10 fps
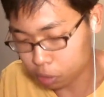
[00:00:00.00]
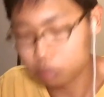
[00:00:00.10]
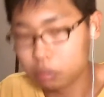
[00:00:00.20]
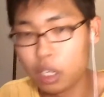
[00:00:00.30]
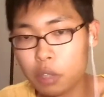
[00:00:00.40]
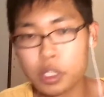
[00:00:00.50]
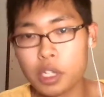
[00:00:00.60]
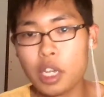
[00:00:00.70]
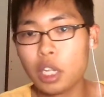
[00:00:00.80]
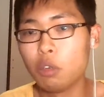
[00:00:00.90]
I'll say
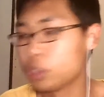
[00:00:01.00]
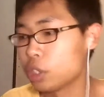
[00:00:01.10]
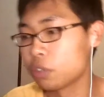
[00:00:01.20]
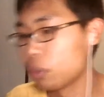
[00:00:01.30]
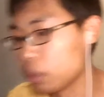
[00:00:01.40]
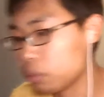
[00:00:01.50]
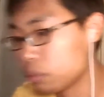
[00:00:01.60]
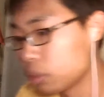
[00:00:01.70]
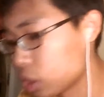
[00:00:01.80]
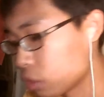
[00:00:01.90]
yellow just for
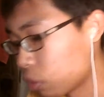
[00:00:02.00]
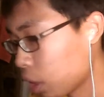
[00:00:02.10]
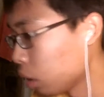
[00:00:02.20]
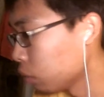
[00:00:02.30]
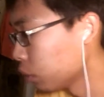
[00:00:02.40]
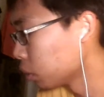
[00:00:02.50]
the hell of it.